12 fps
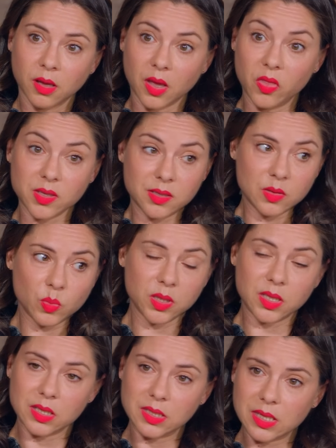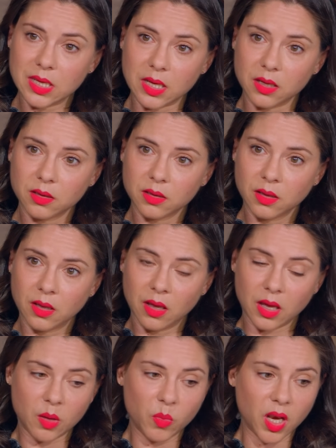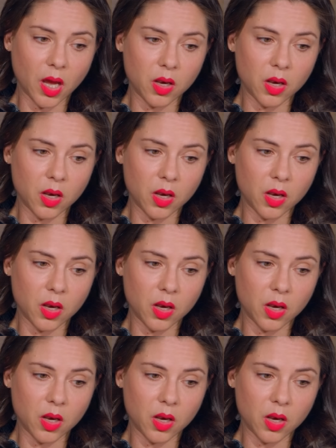And this is what they see. Mm-hmm. I mean, mm-hmm.